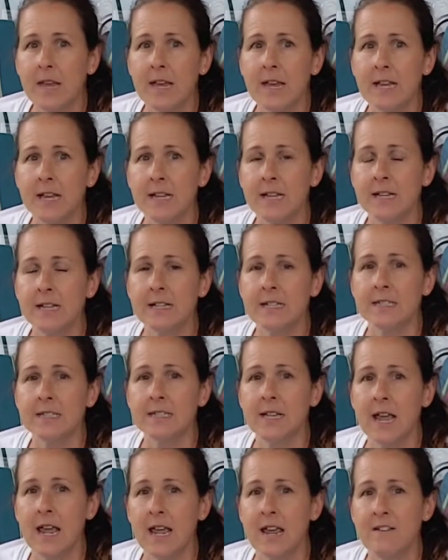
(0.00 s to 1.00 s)

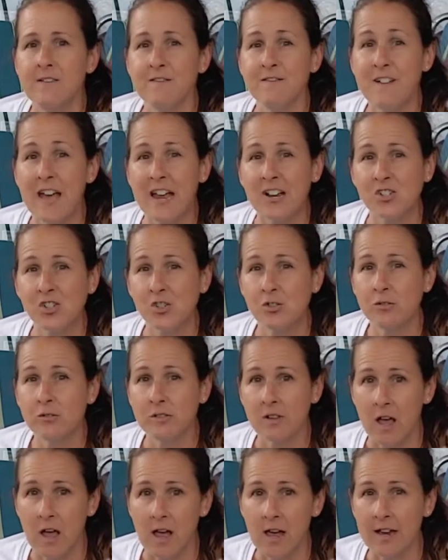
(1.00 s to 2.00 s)
is a
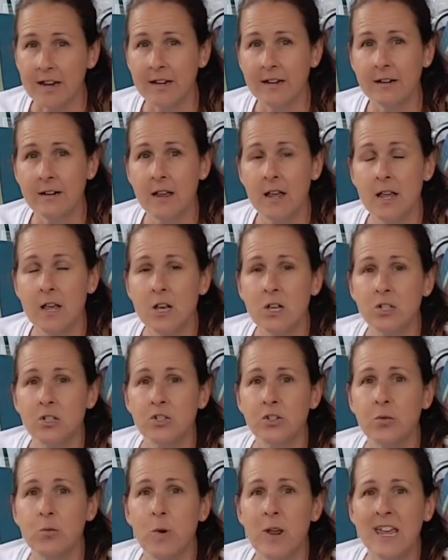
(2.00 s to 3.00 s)
fascial line,
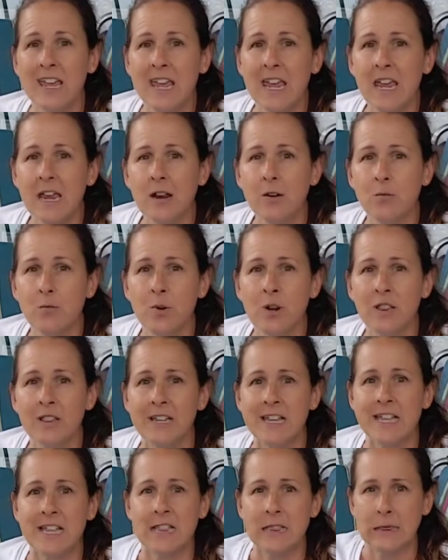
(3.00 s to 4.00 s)
so we can't
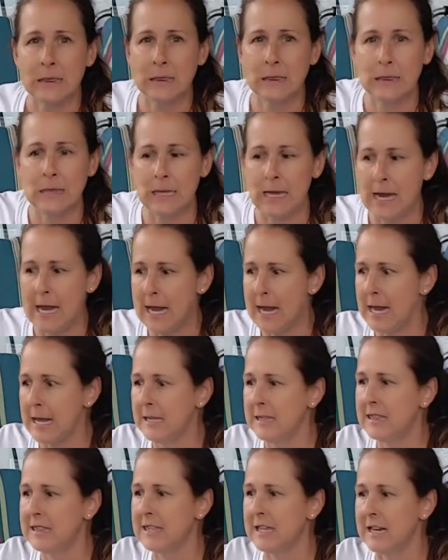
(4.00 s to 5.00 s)
really
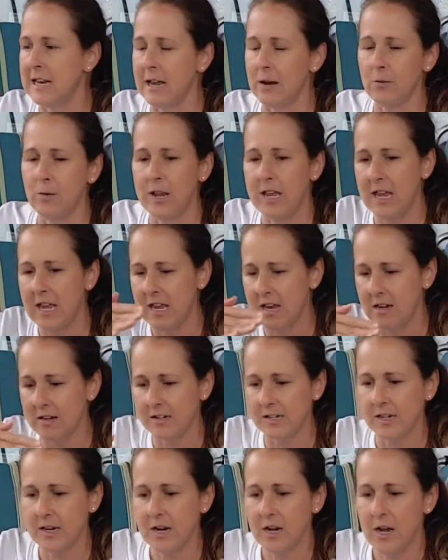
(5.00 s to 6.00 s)
lengthen it. We can't